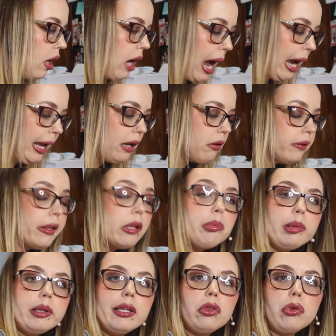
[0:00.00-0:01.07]
I hate when they
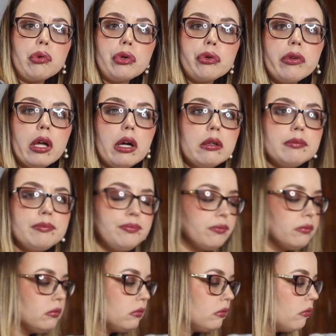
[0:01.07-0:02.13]
bleed through though.
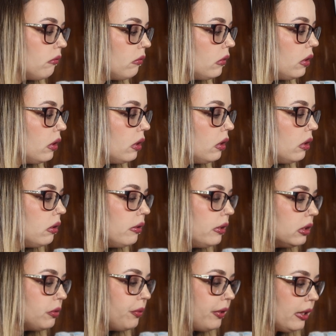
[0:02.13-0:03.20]

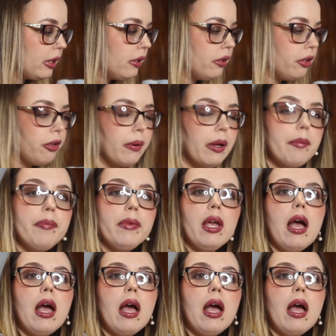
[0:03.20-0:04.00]
This one didn't do it.